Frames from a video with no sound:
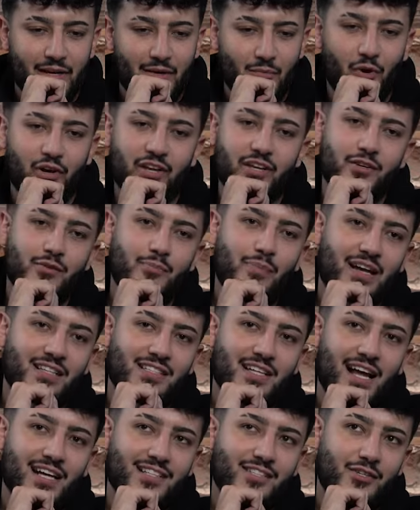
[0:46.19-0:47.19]
And what you
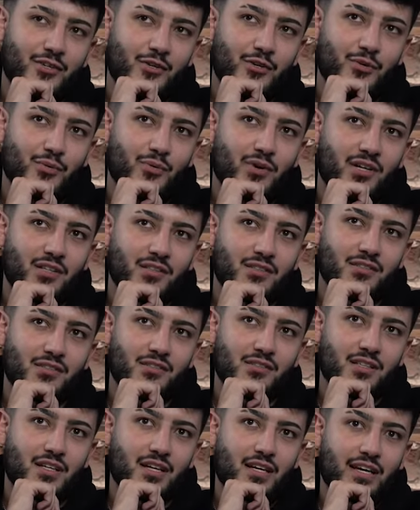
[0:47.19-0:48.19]
basically had to do
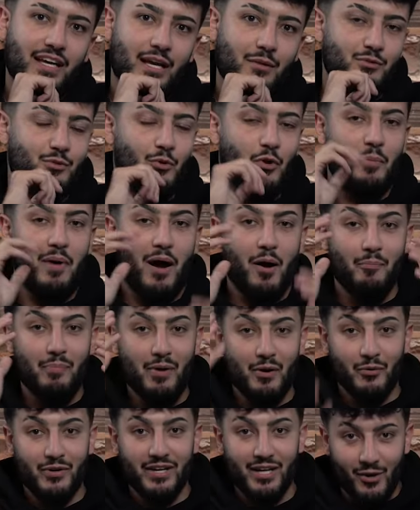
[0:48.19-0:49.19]
was, it was all about
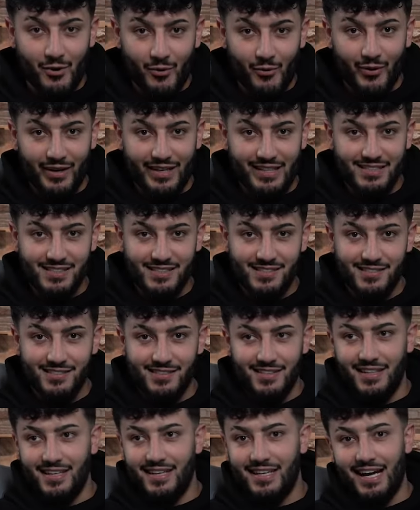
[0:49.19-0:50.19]
building coins
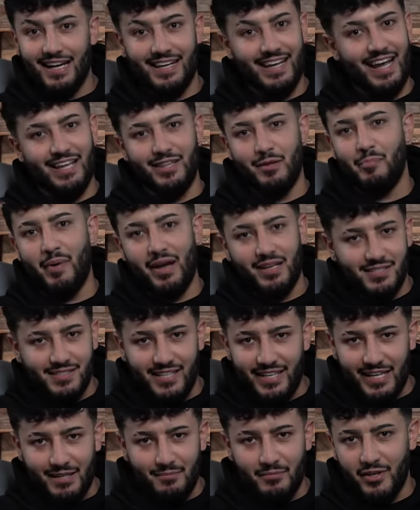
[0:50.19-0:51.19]
and getting the best
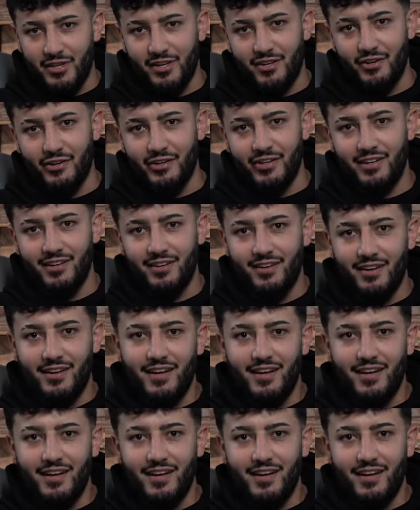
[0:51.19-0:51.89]
team that you could.